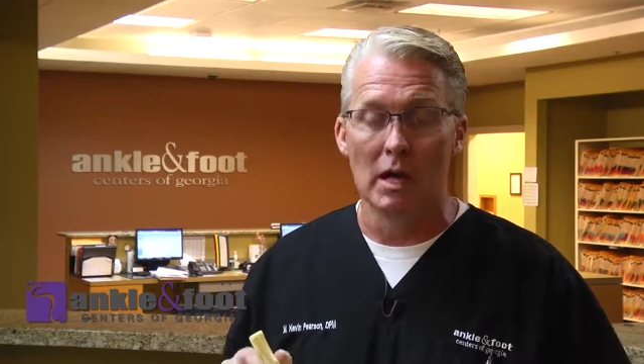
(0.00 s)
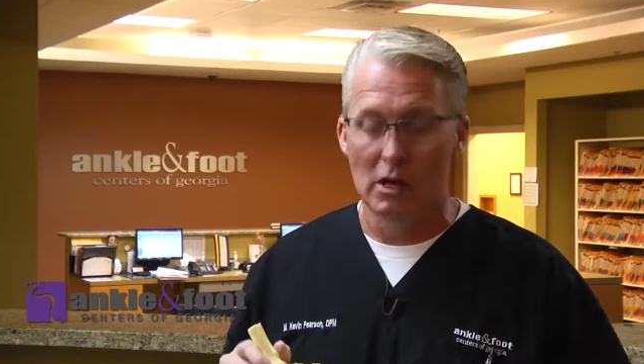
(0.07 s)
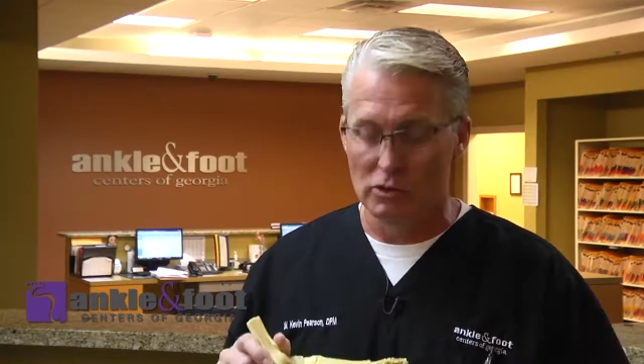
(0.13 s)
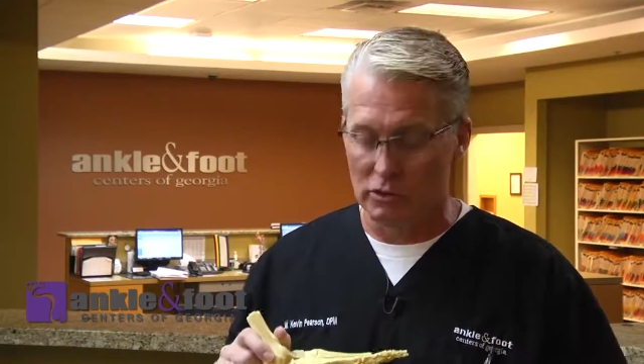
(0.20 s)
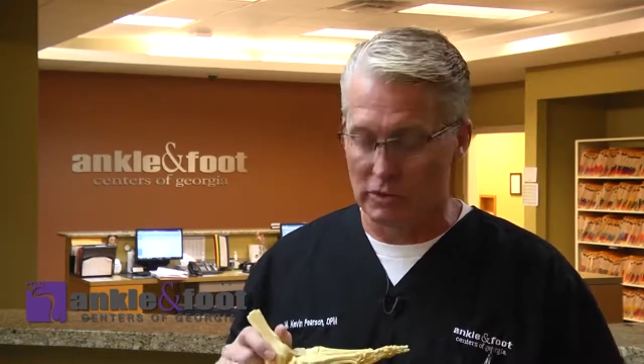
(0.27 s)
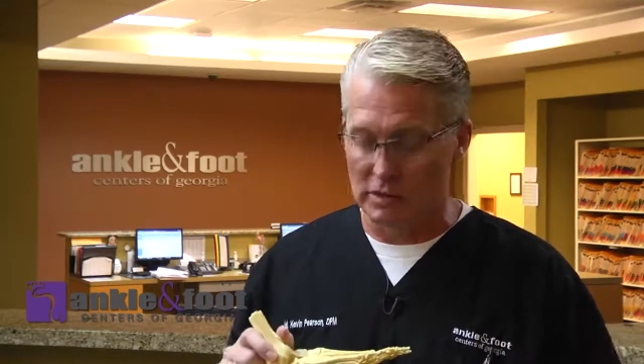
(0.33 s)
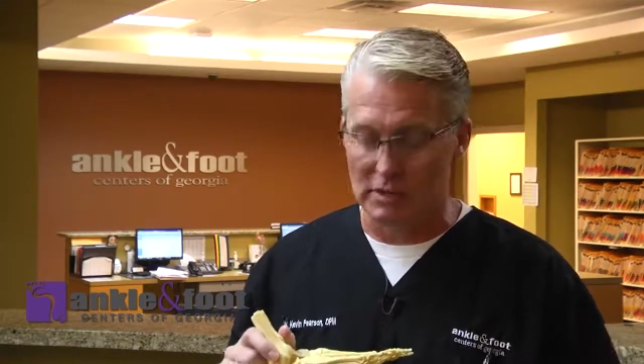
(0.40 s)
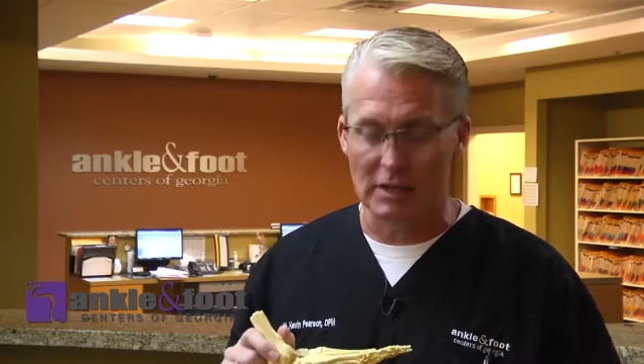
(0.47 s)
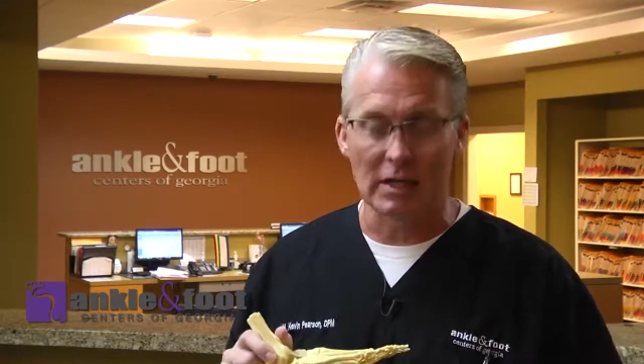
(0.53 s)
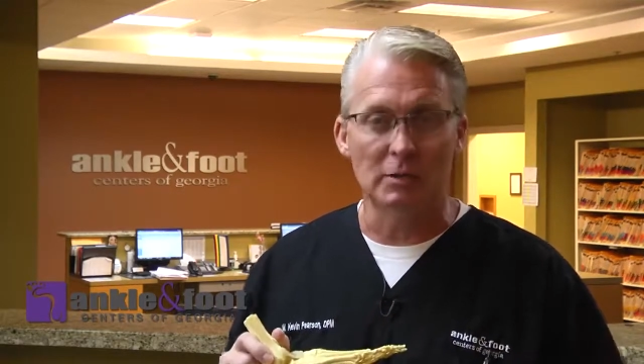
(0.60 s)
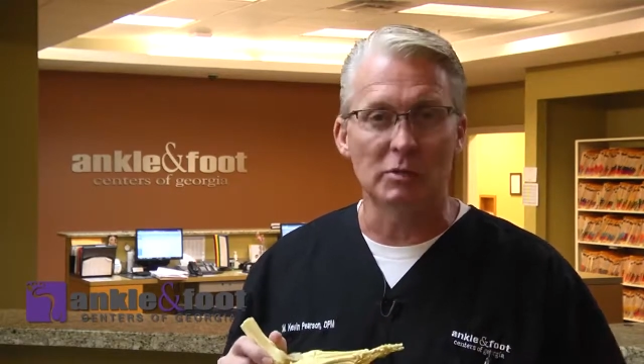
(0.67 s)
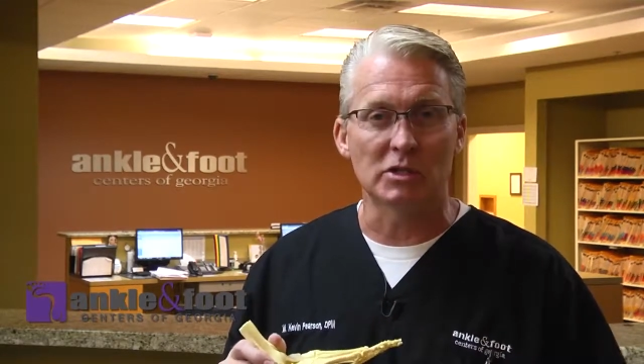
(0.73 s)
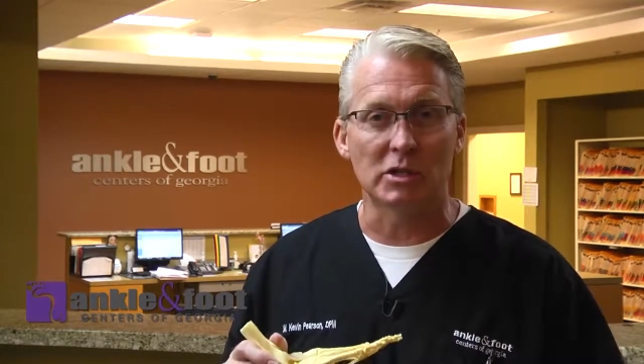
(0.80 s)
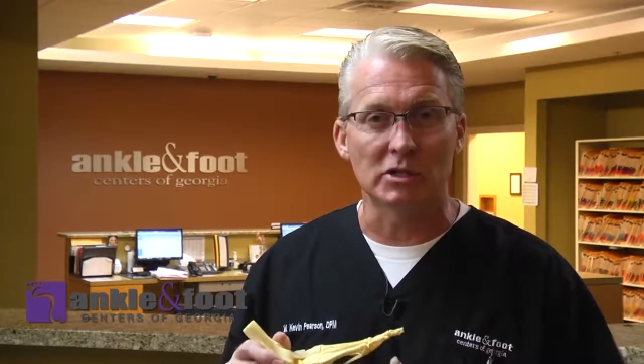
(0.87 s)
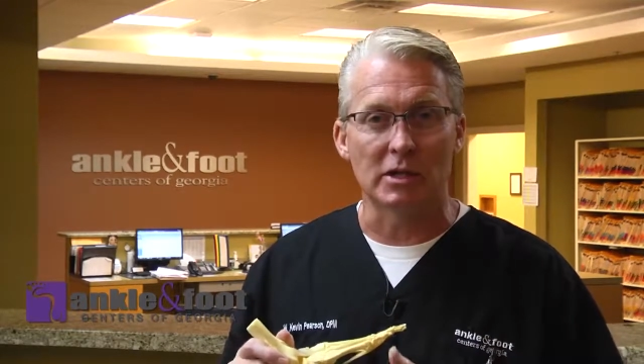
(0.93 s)
So this
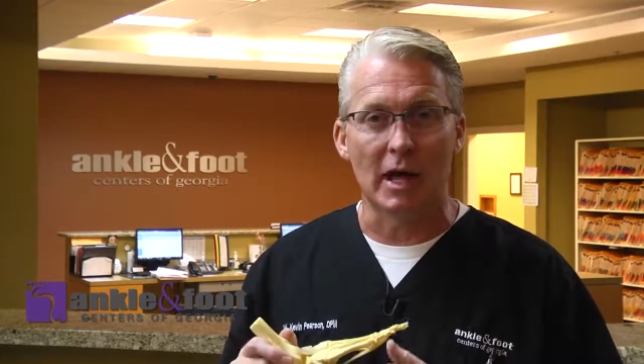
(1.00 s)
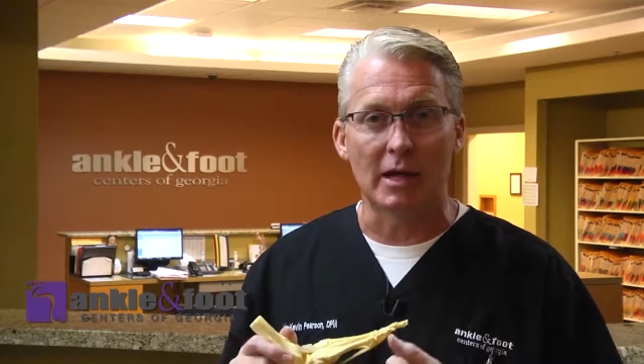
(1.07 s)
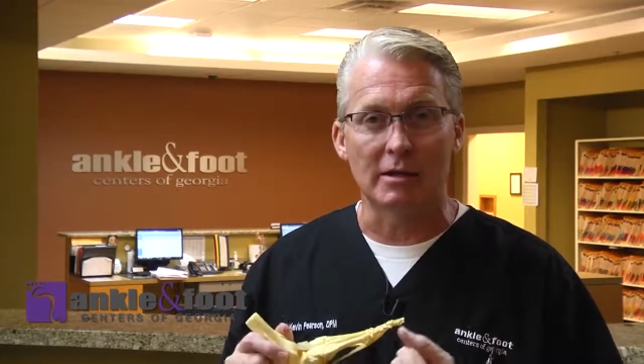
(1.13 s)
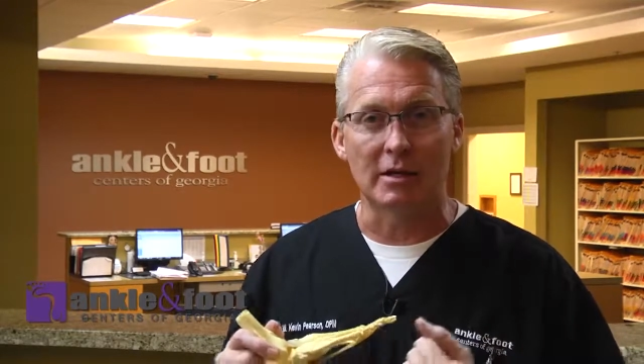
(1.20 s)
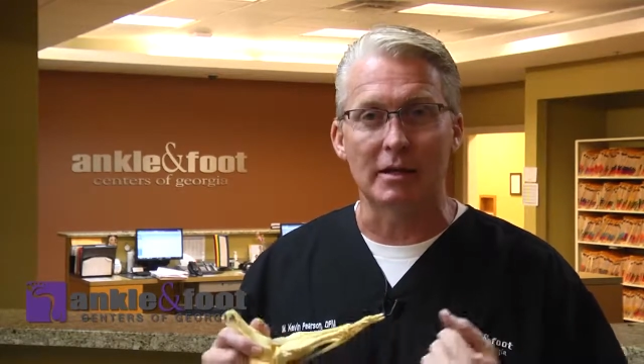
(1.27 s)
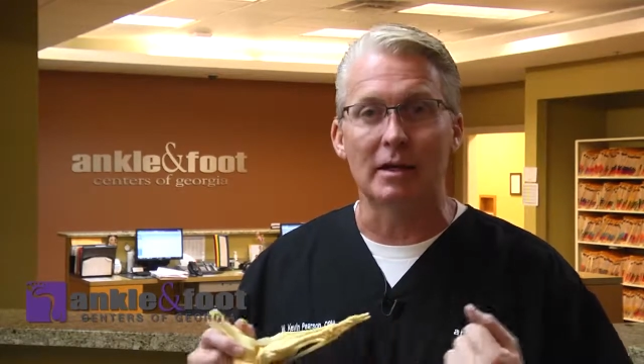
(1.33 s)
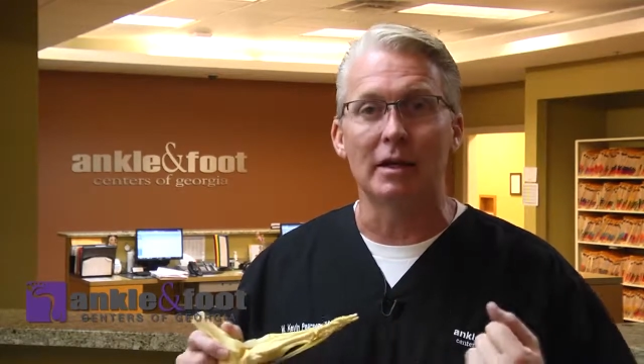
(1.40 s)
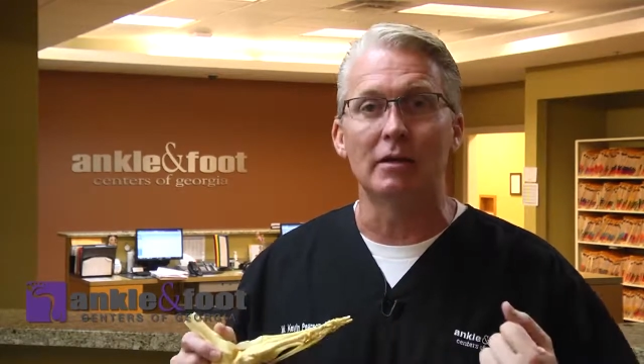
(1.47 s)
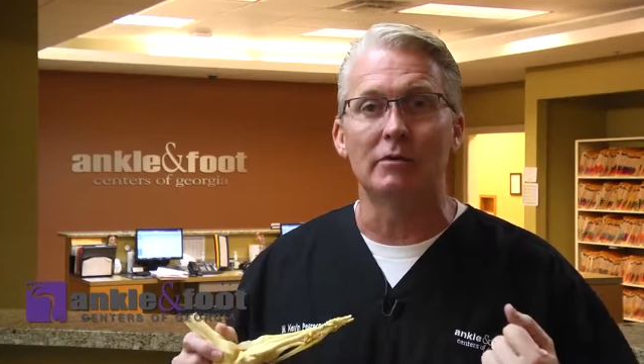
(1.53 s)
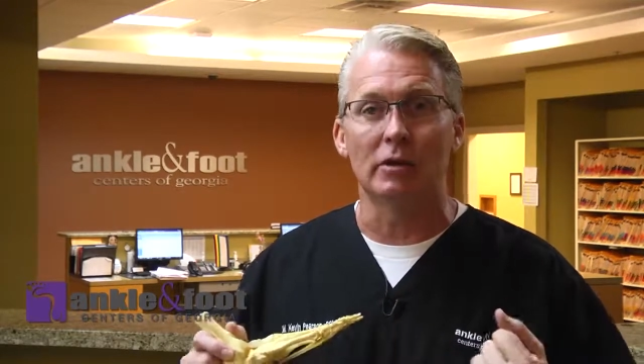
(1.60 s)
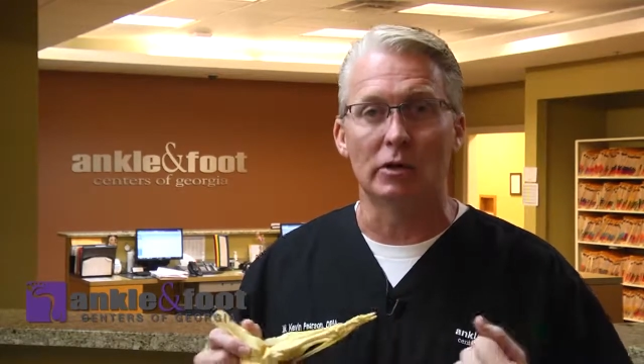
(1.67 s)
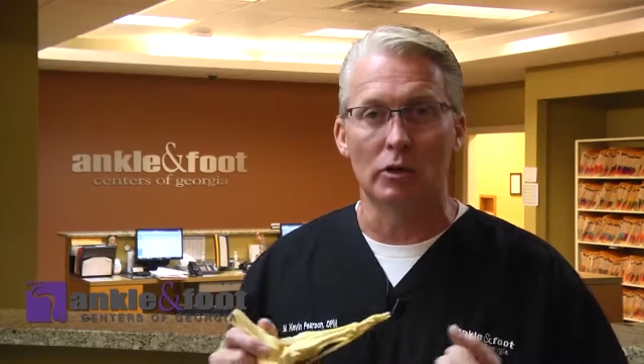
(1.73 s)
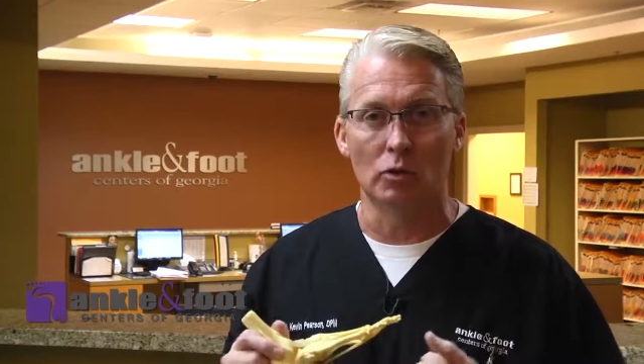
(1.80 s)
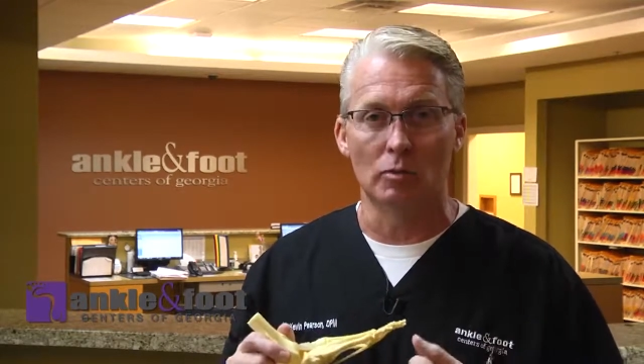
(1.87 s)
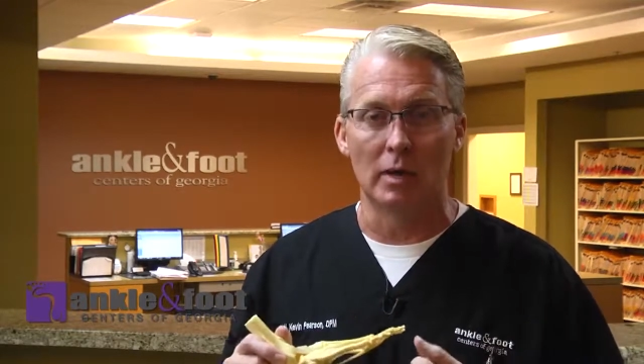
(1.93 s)
ligament's designed to give a
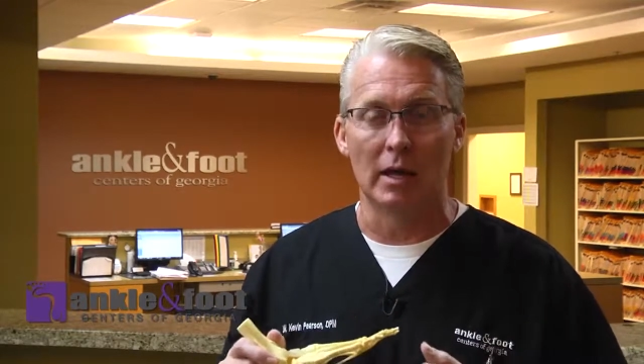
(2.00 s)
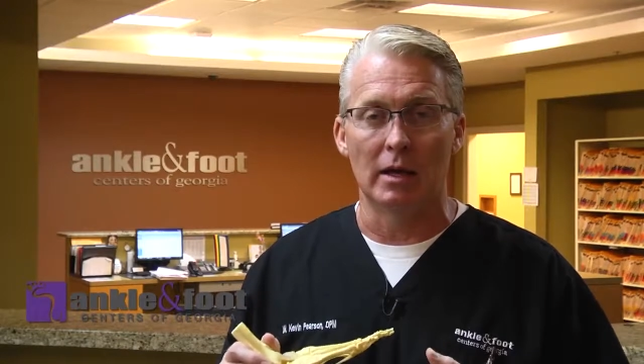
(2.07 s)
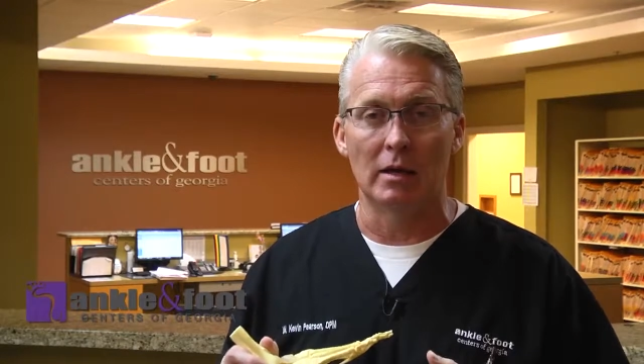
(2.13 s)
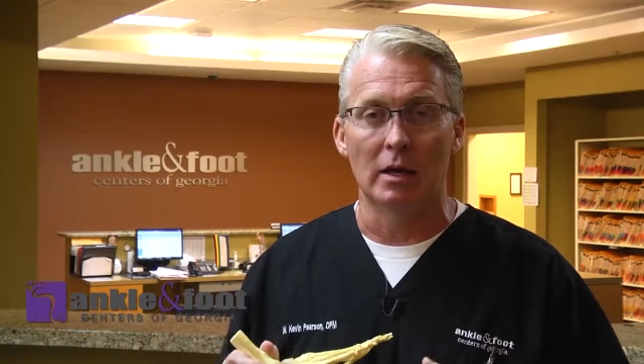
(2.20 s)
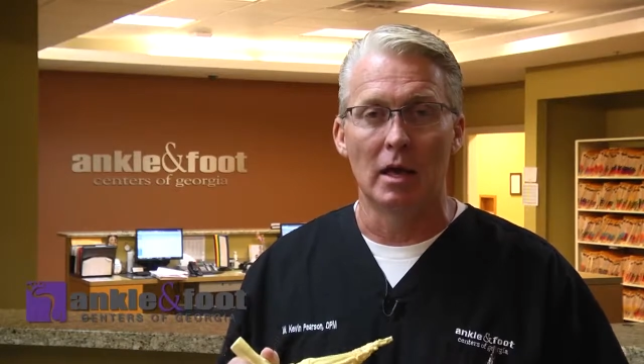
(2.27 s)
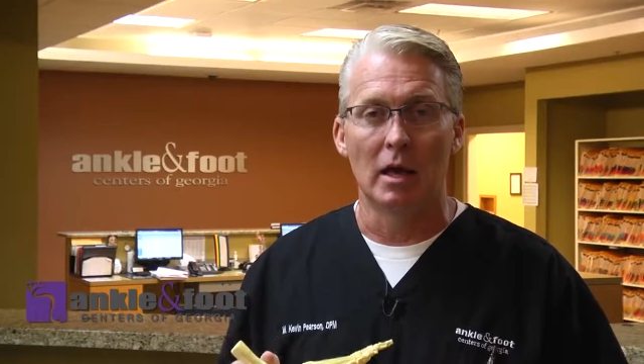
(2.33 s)
little bit.